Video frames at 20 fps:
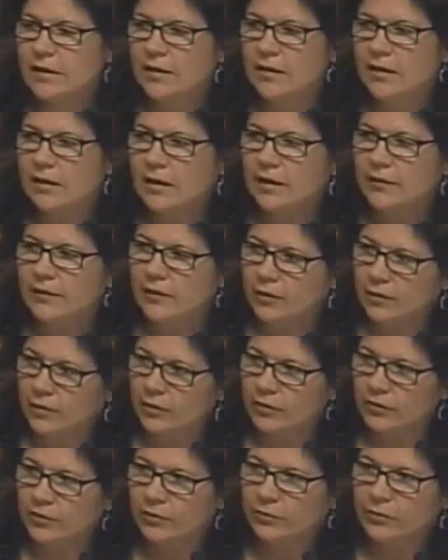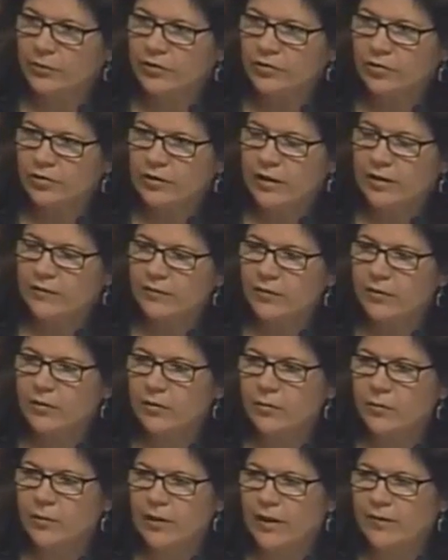at the coastal region
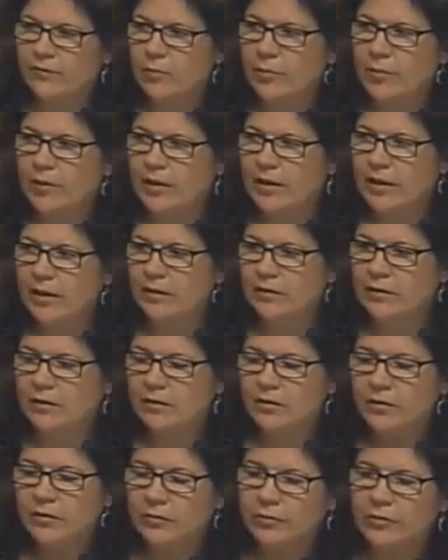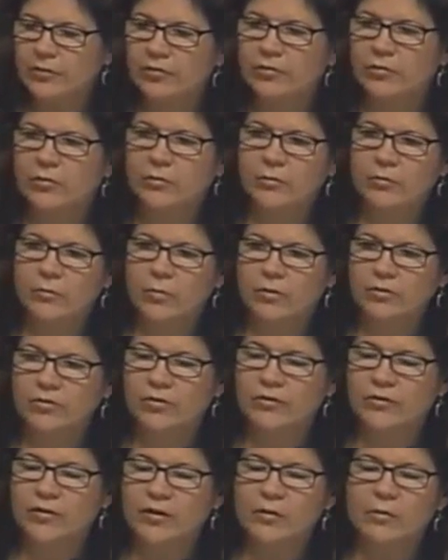level, we have a plan called the Regional
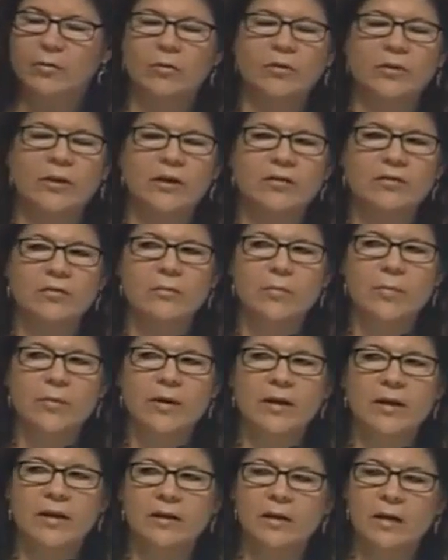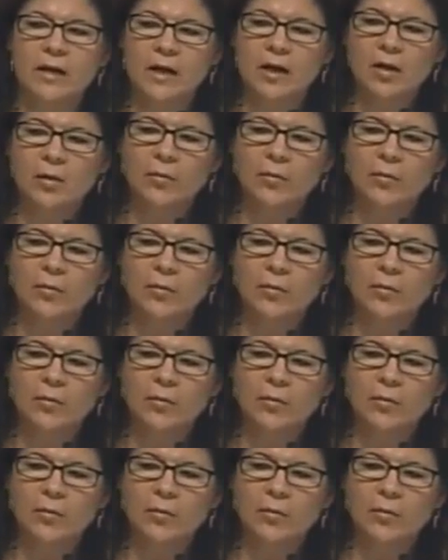Emergency Coordination Plan.